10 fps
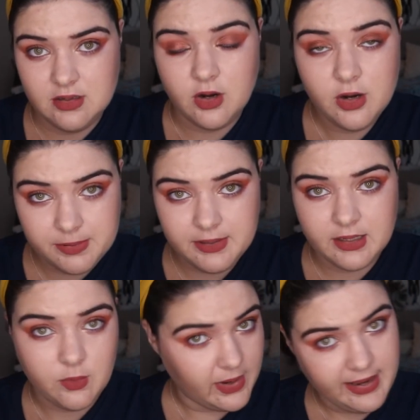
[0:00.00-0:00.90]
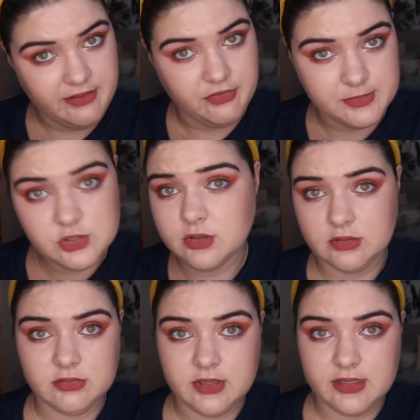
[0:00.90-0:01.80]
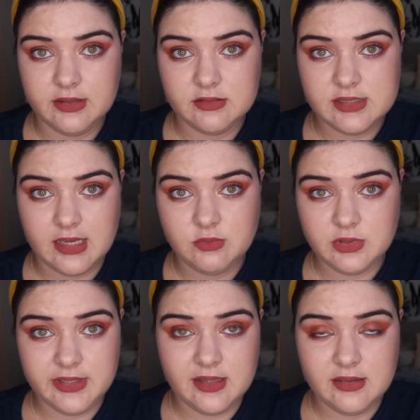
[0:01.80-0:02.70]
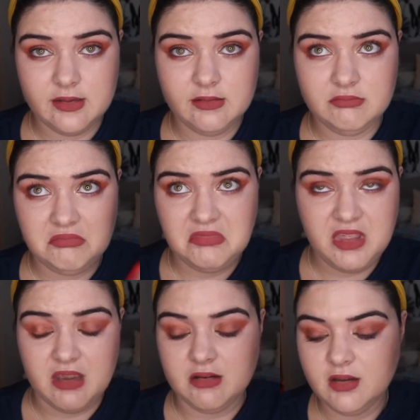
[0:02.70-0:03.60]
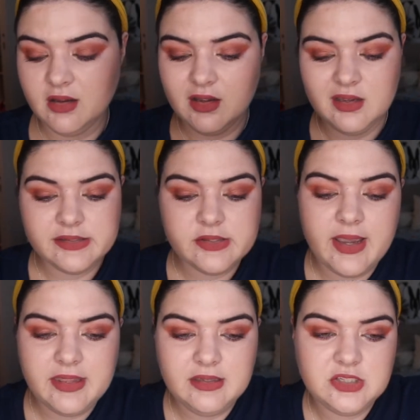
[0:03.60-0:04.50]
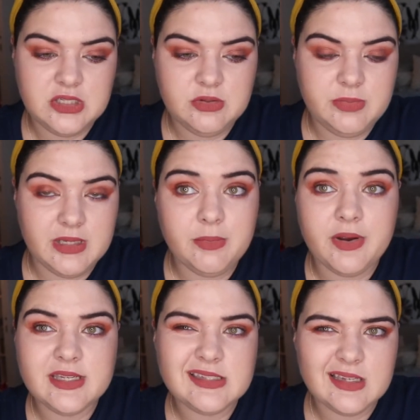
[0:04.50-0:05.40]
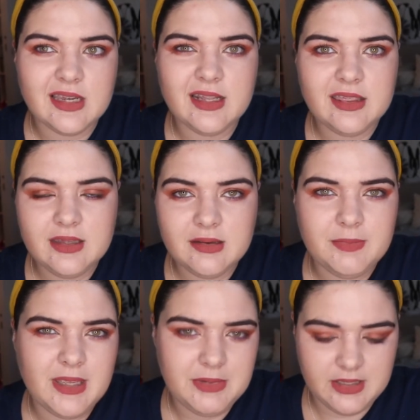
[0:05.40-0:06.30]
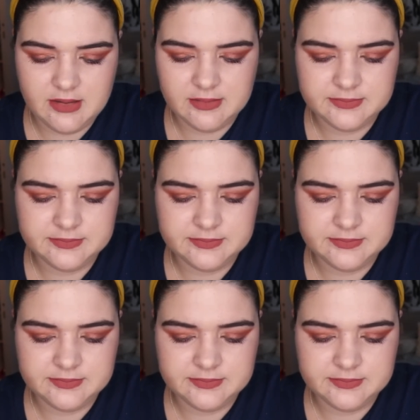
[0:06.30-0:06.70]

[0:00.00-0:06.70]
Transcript: opening away from the door and sand wouldn't get in there. So I think she would be impressed, and I think maybe,